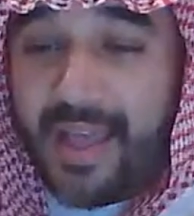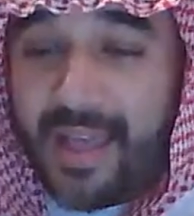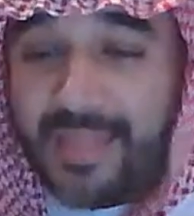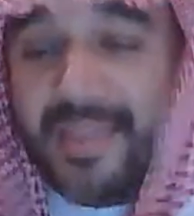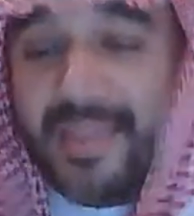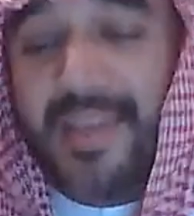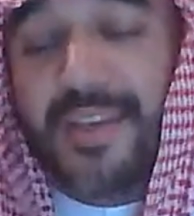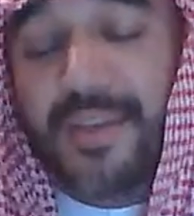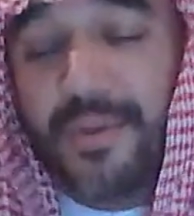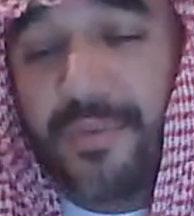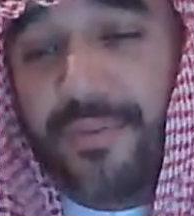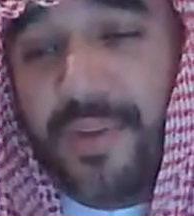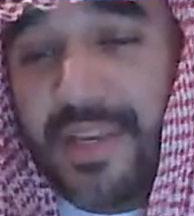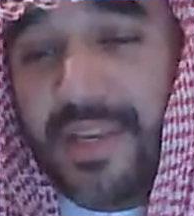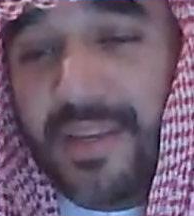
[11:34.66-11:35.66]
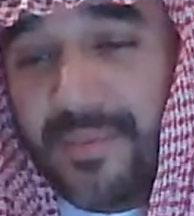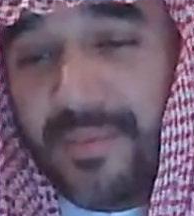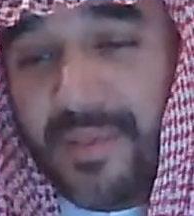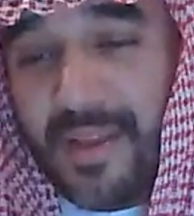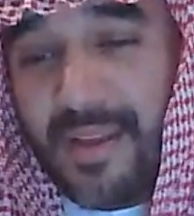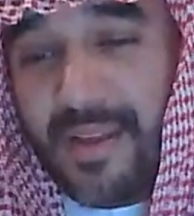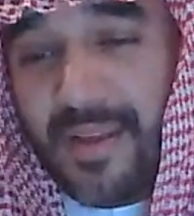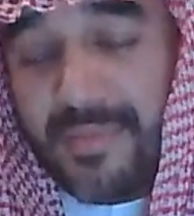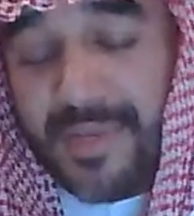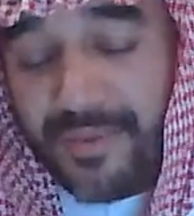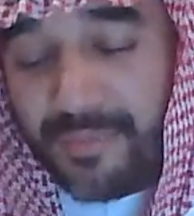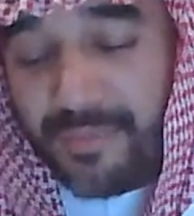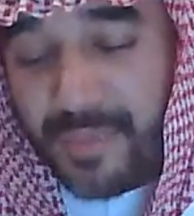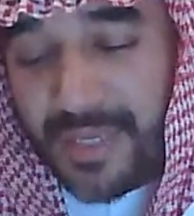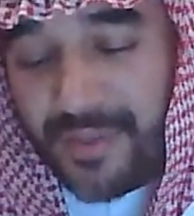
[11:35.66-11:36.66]
And thank you, Frankie.
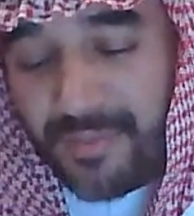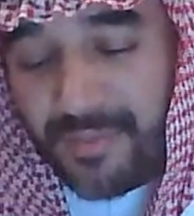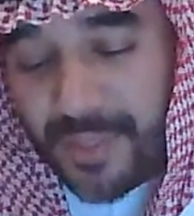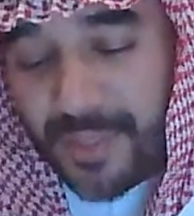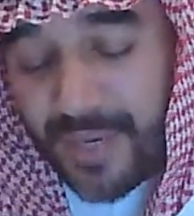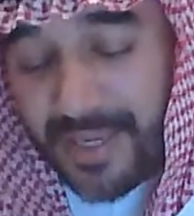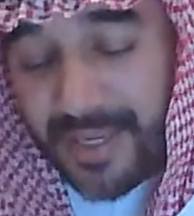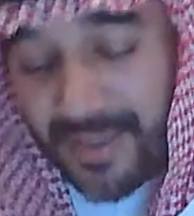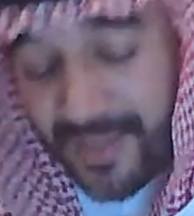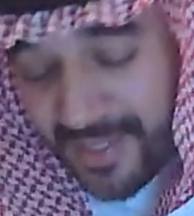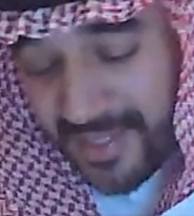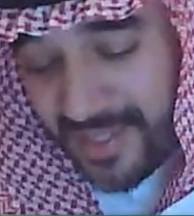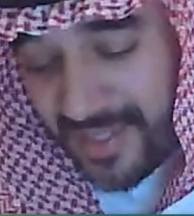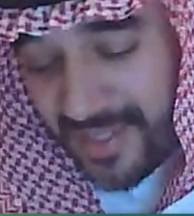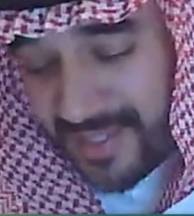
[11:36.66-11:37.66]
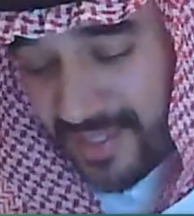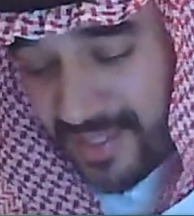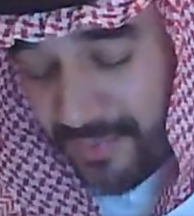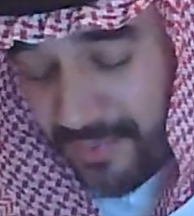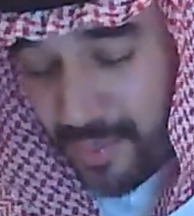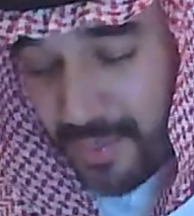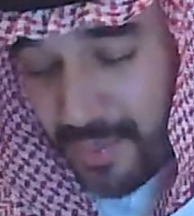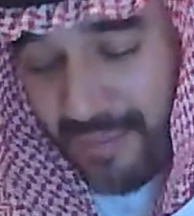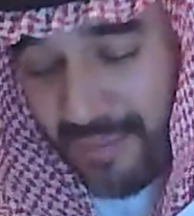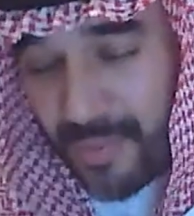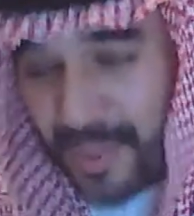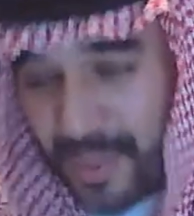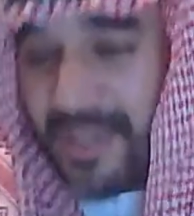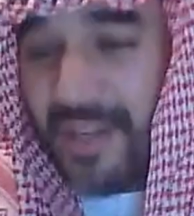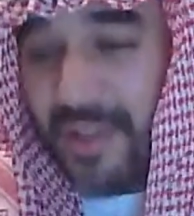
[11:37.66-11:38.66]
You've been great, not just in this interview, but I've been
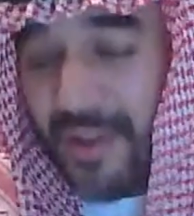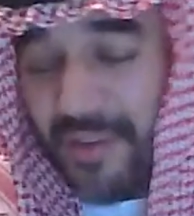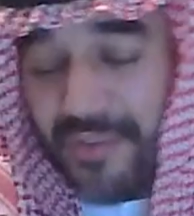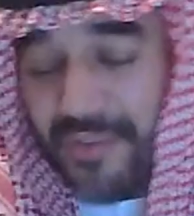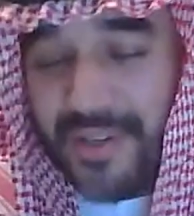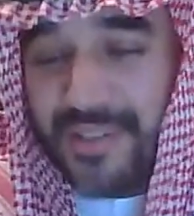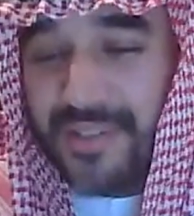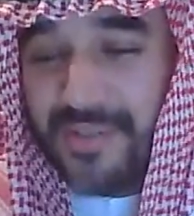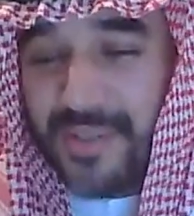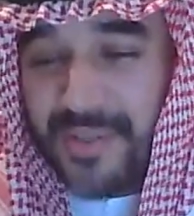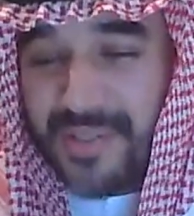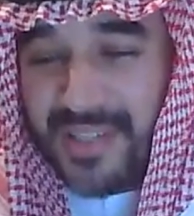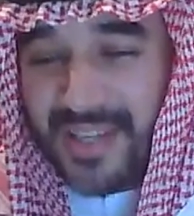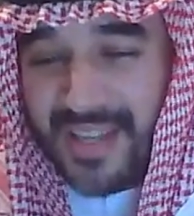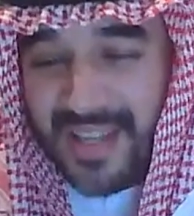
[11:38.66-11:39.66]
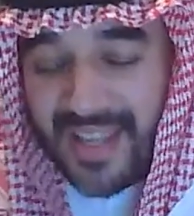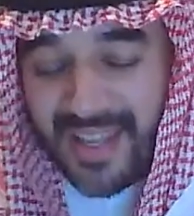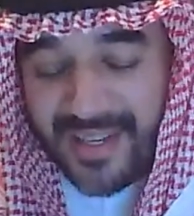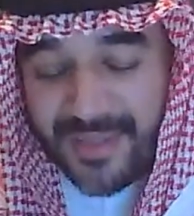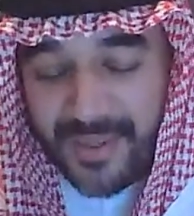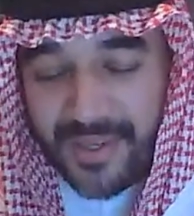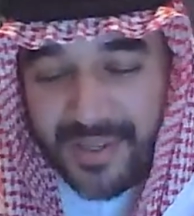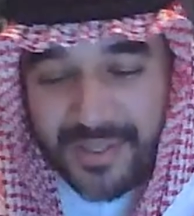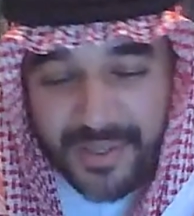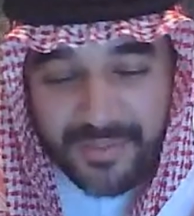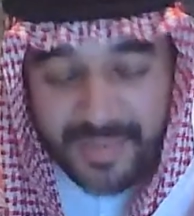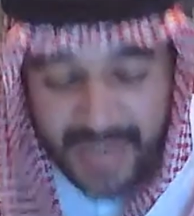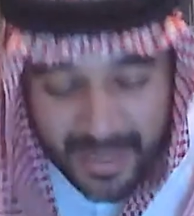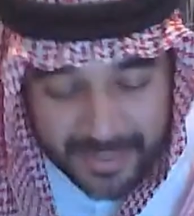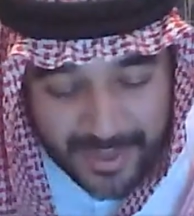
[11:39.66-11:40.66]
watching a lot of your interviews, and you've
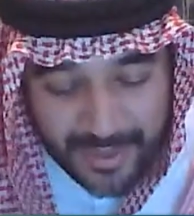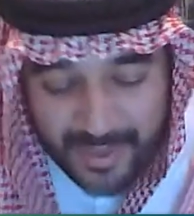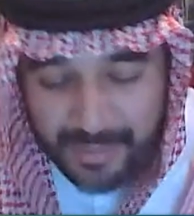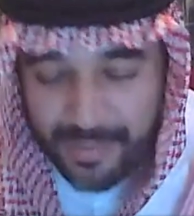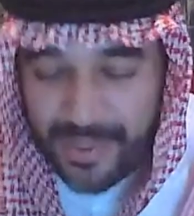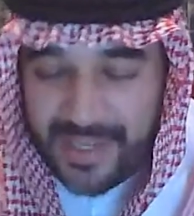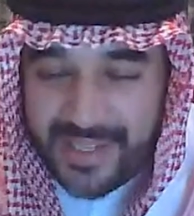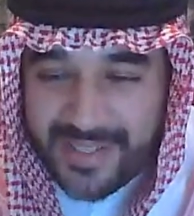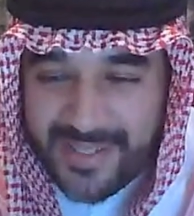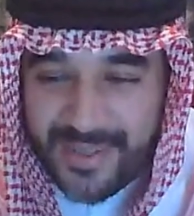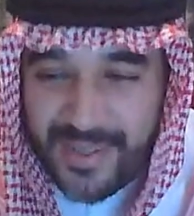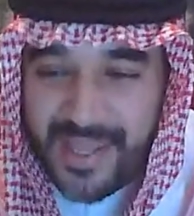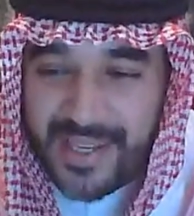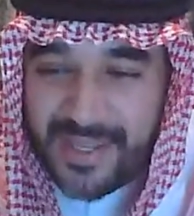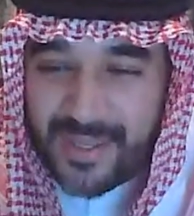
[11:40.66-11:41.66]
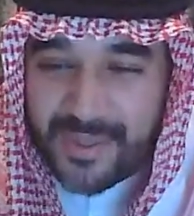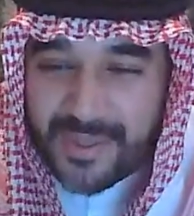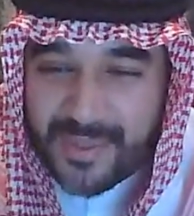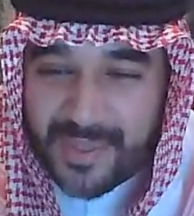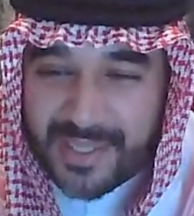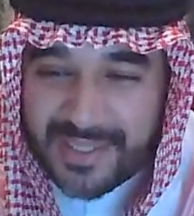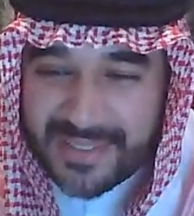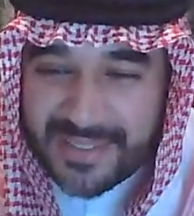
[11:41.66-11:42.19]
been absolutely brilliant. So thank you as well.